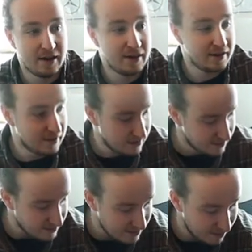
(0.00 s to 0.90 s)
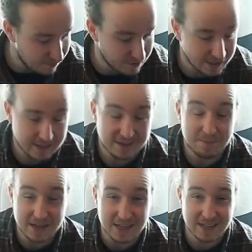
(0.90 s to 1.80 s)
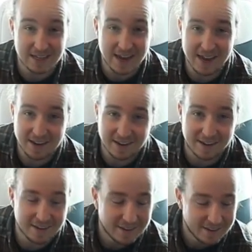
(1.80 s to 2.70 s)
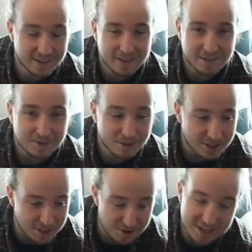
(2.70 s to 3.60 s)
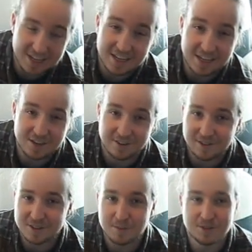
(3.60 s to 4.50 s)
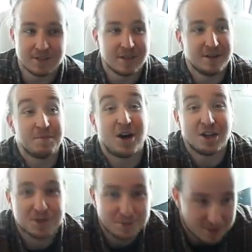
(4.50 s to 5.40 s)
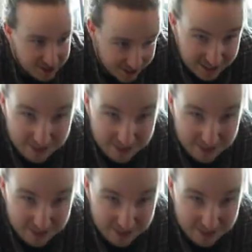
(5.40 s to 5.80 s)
uh, definitely, being in Canada, you need a heater. It's almost uh, impossible to